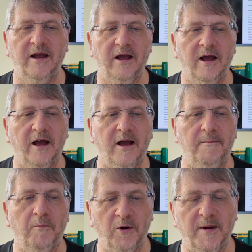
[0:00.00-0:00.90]

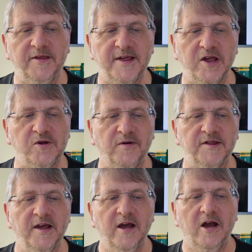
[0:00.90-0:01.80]
monounsaturates,
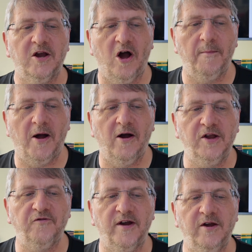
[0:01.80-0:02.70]

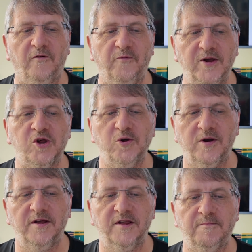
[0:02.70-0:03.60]
carbohydrate, of which
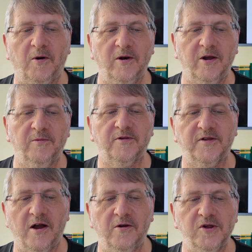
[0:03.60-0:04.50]
sugars, polyols,
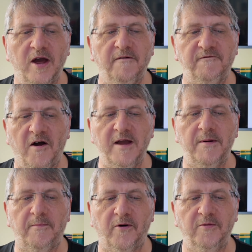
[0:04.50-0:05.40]
starch, fibre,
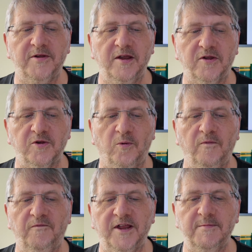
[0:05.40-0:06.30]
protein, salt,
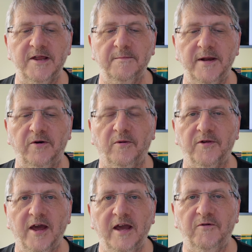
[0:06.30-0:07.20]
vitamins and minerals.
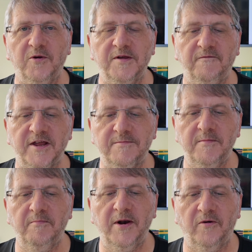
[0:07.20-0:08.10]
If you're using vitamin and
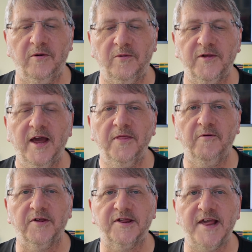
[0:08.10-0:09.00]
minerals, there are
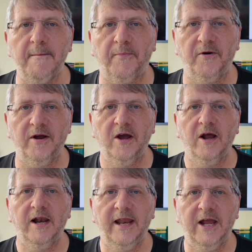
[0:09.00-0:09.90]
separate
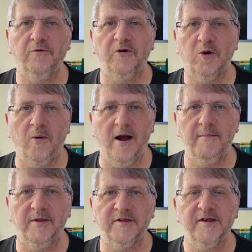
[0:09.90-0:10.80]
legal
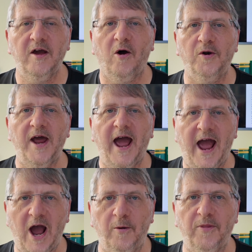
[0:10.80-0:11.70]
requirements on
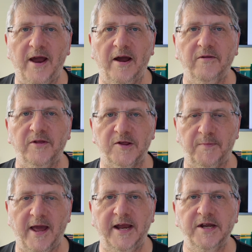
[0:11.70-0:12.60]
how they're displayed,